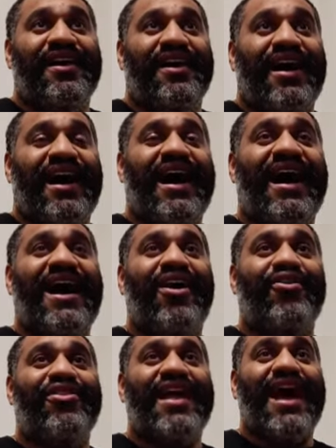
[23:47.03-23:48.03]
how
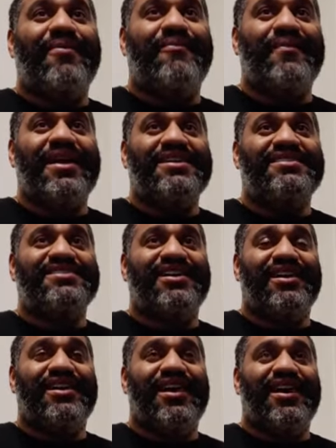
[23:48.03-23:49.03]
that makes
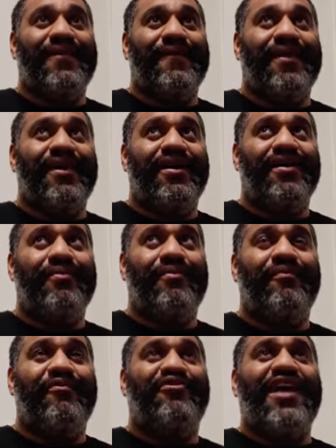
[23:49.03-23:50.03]

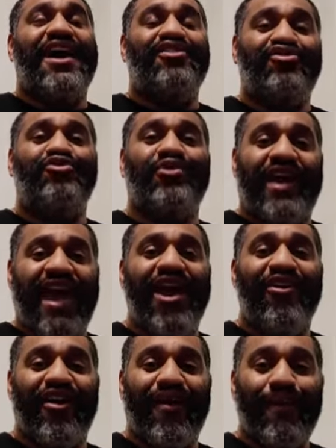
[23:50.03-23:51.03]
fans who
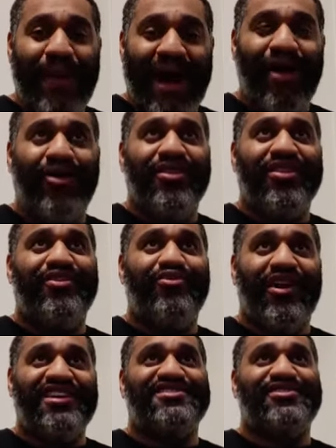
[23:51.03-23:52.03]
care about the
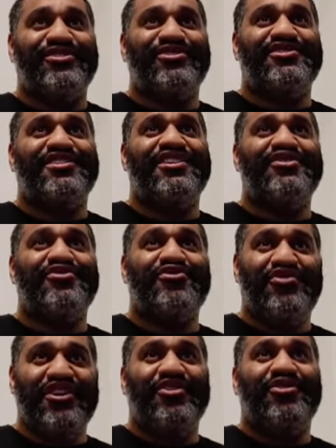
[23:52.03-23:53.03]
wrestlers
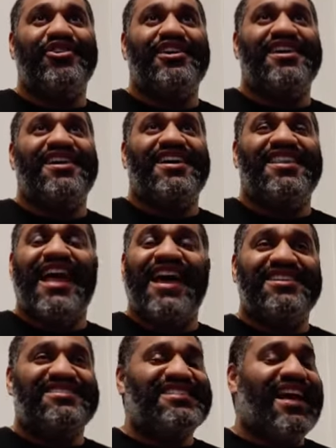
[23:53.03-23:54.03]
feel. That
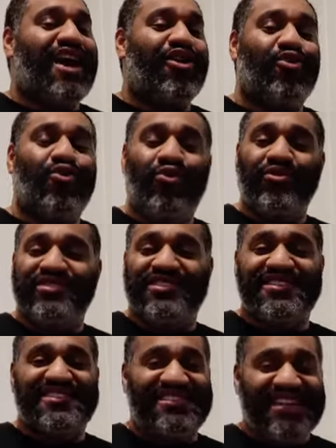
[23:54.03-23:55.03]
is not cool to
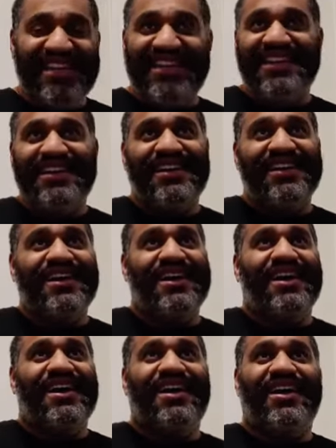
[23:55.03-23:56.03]
see,
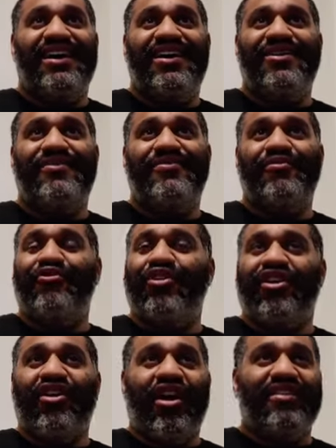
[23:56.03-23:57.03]

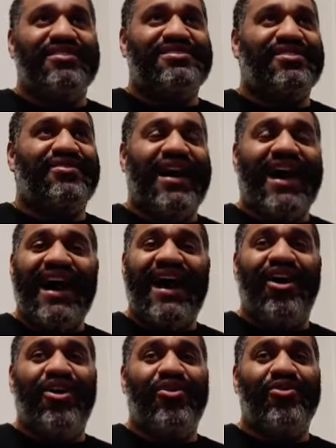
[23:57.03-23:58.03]
regardless of
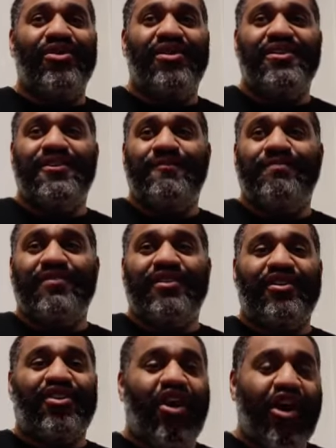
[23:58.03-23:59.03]
how
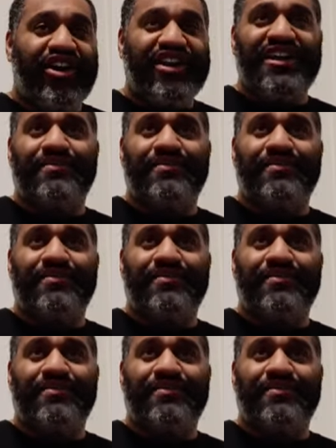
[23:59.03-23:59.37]
guarded,